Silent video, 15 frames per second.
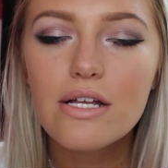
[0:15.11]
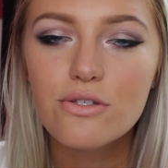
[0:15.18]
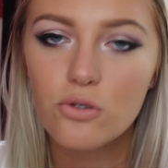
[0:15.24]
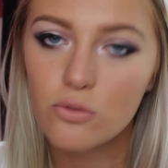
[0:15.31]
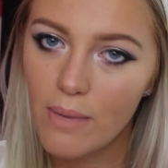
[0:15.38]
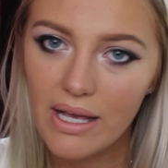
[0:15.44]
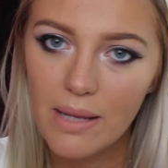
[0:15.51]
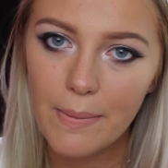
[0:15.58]
It's
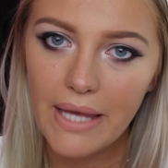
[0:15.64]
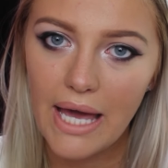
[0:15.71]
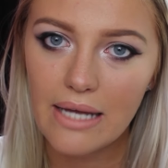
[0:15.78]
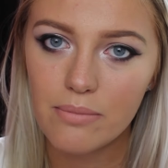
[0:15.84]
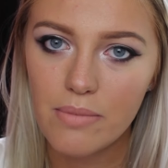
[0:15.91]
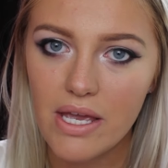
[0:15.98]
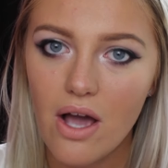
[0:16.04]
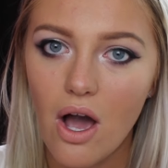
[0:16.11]
called Makeup
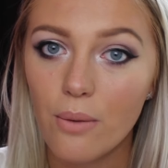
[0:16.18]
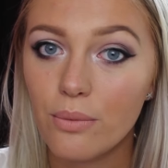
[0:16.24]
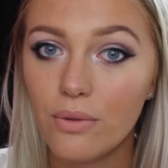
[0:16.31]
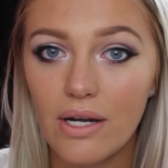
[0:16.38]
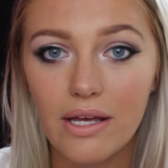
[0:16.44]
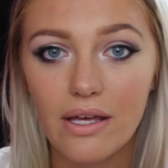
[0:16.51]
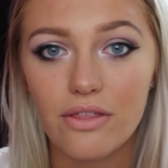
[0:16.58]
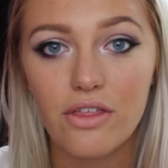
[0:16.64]
Academy. I
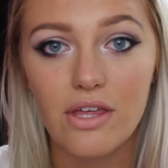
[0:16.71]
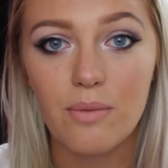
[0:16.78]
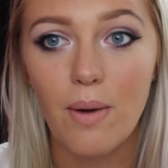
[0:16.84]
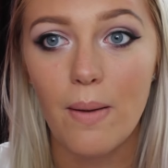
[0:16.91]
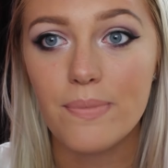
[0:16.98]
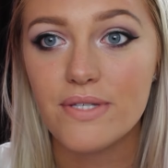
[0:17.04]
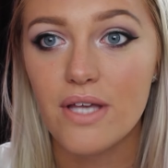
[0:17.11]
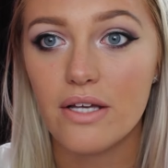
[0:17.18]
will link the
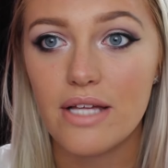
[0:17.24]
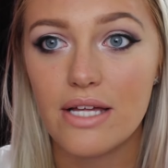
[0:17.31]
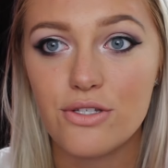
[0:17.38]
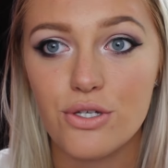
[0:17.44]
website